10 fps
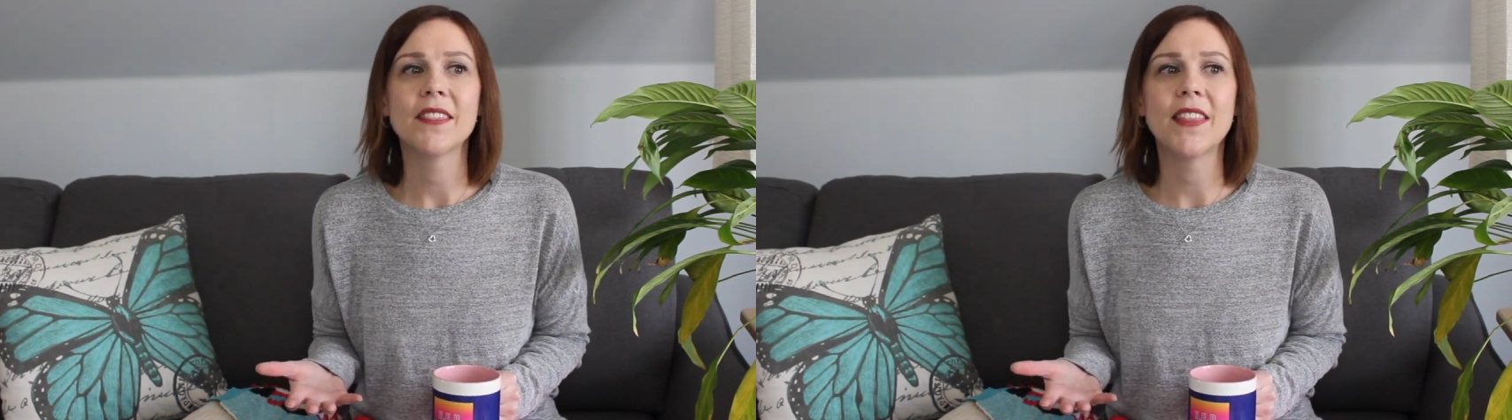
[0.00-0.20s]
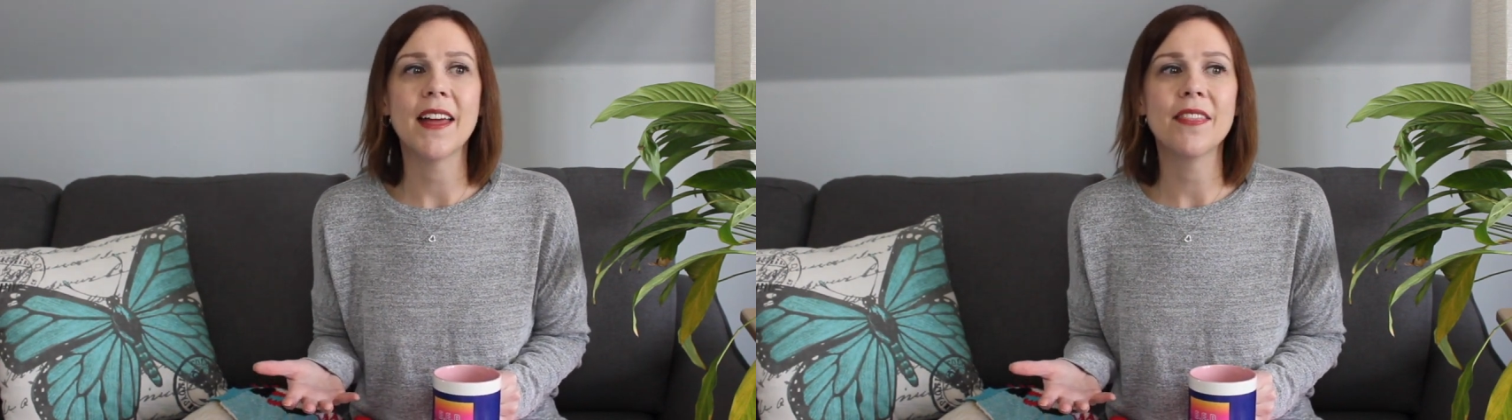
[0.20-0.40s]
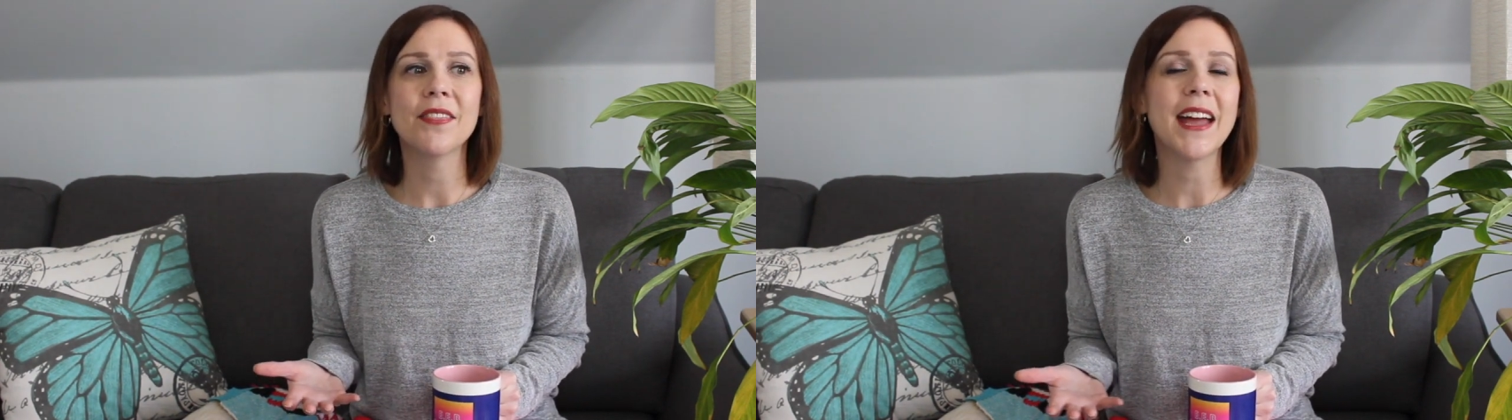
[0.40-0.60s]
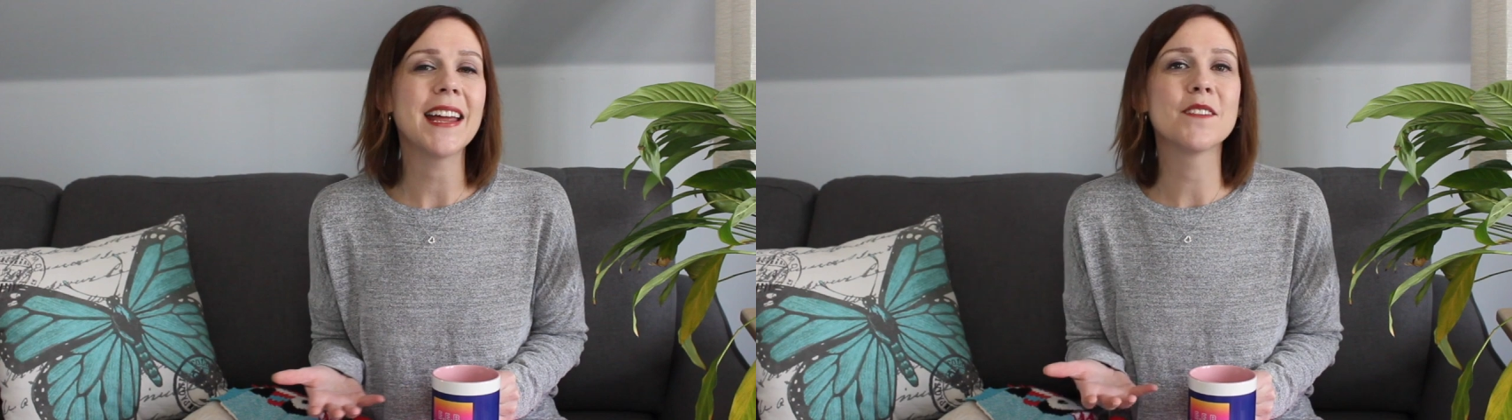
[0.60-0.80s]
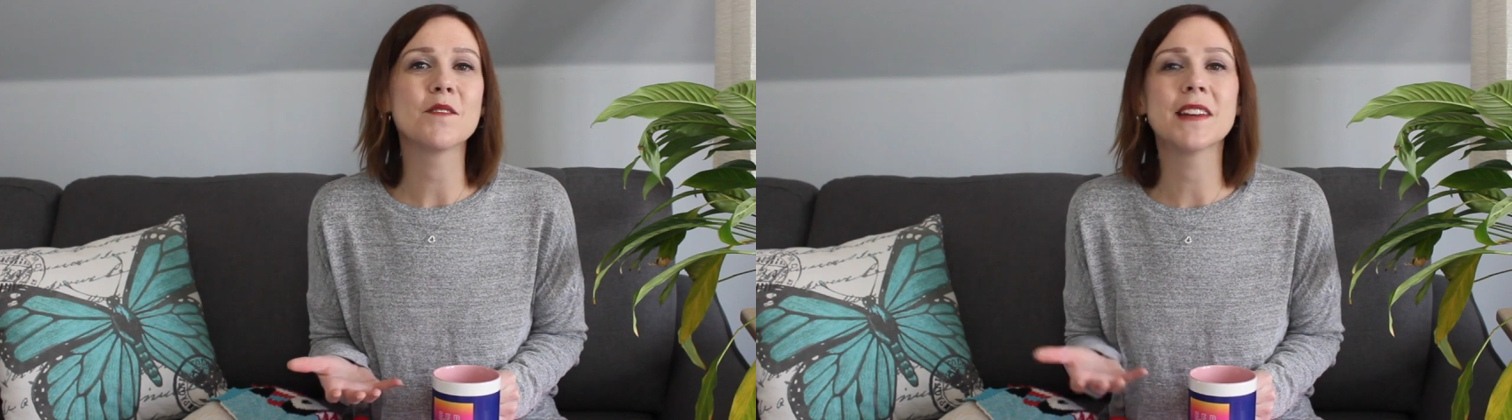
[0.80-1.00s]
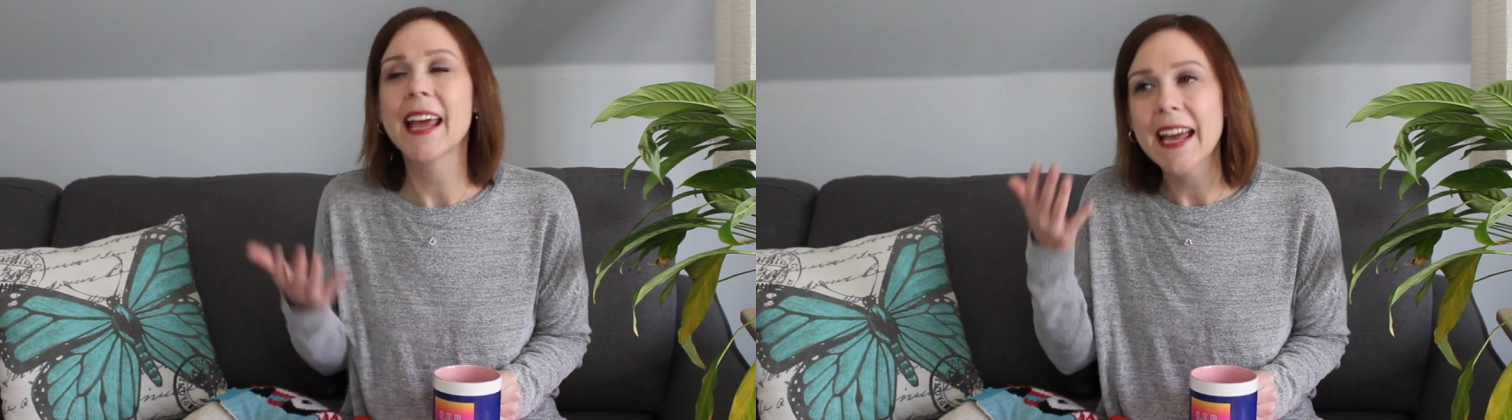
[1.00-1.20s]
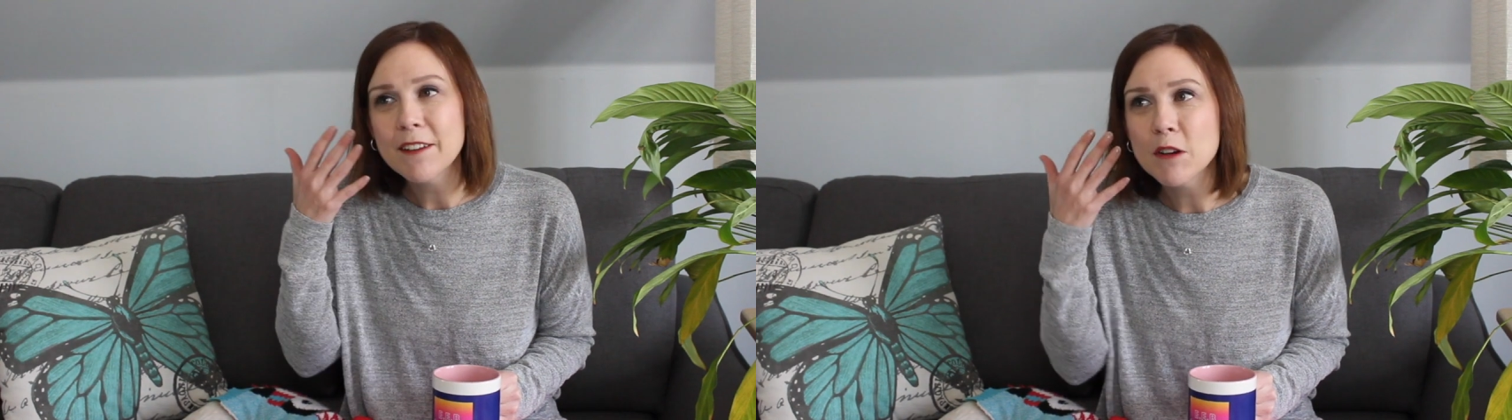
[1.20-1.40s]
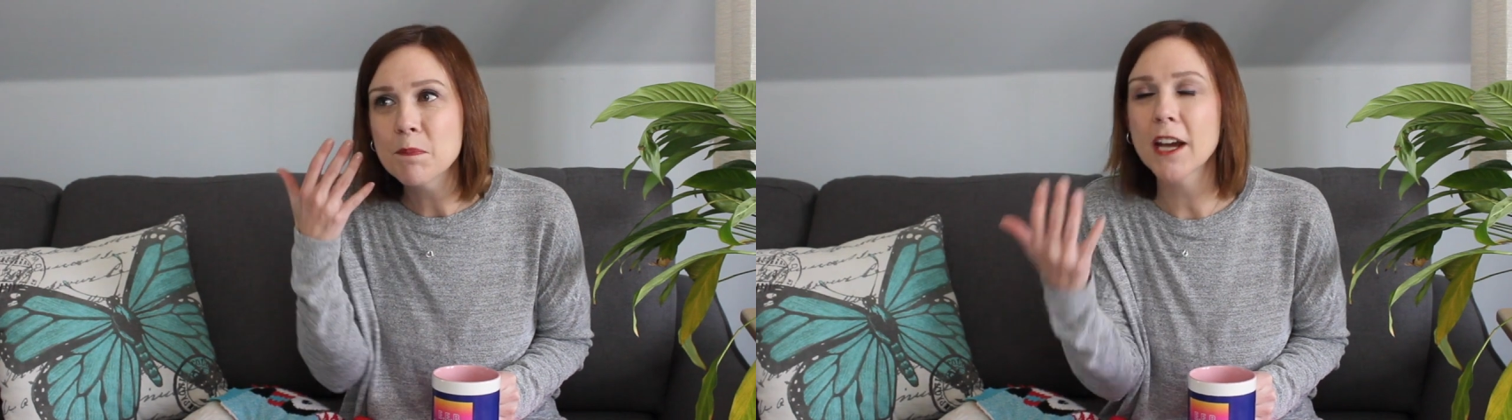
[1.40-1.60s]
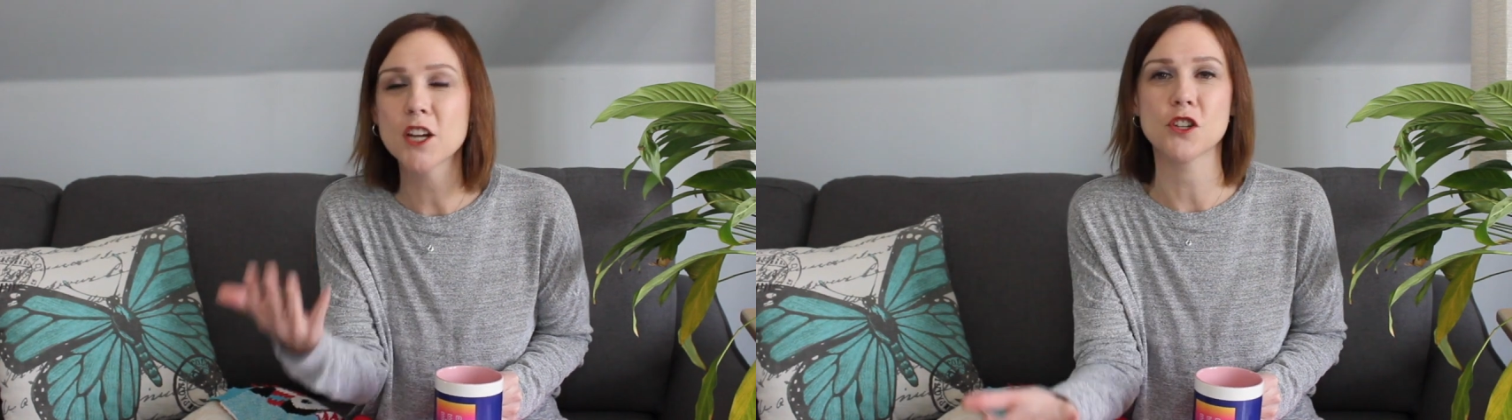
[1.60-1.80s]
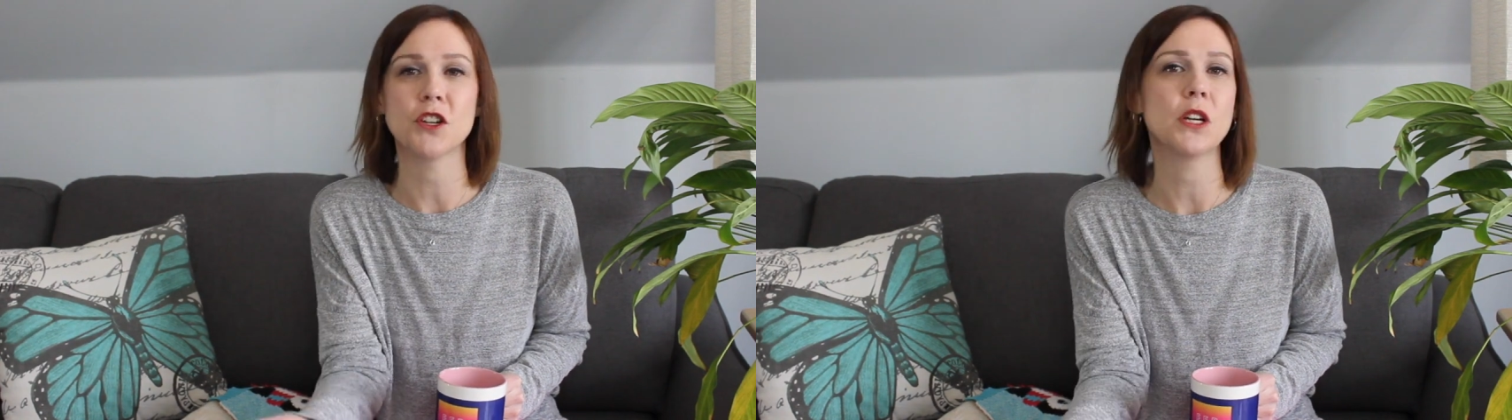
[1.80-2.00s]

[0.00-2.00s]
then they can't even picture